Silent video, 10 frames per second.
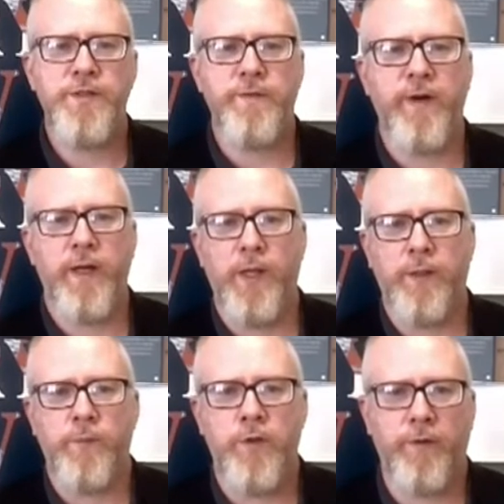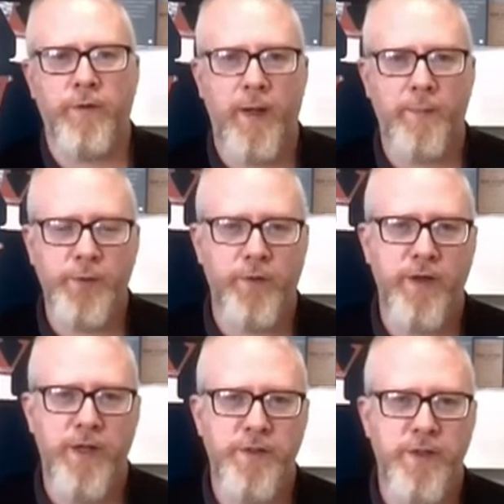Crowley, welcome to another episode of
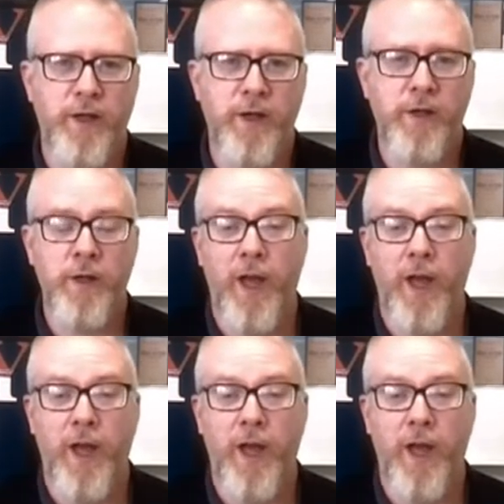History Now.